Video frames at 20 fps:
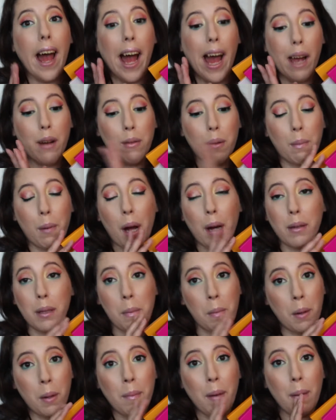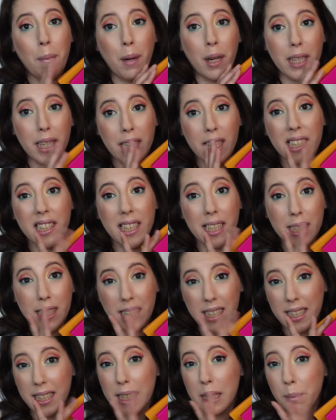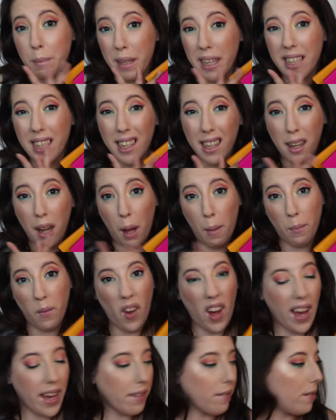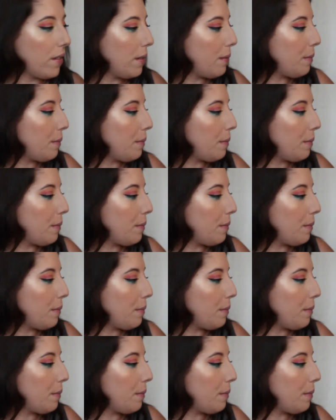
I would probably put my money on these at least being in the top five.